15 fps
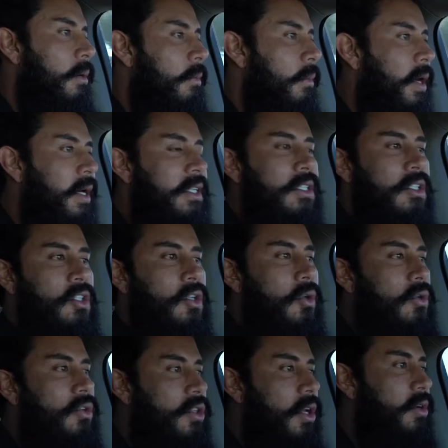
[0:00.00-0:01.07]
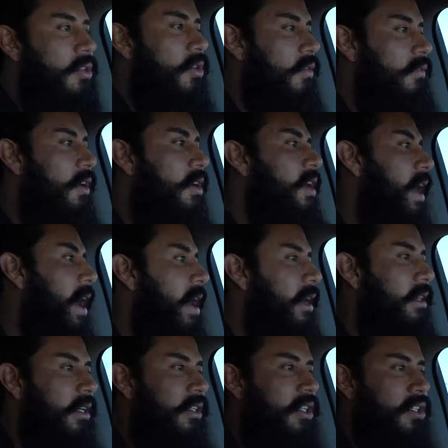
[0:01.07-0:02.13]
Mondays and Tuesdays are very
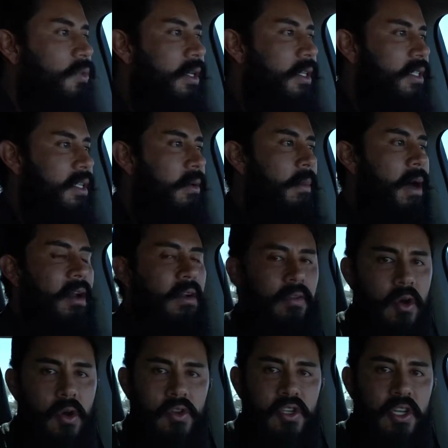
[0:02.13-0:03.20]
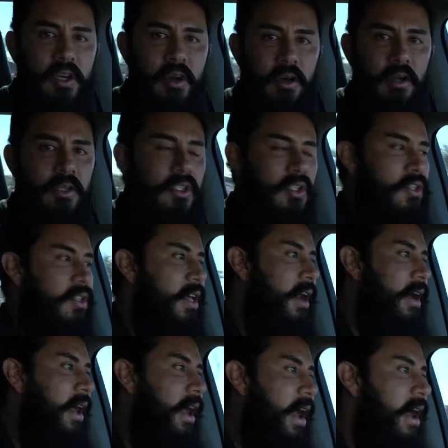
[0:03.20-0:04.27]
hectic just because the amount of coaching calls that
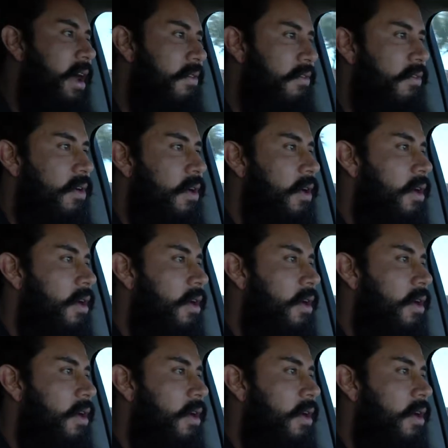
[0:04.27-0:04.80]
I have,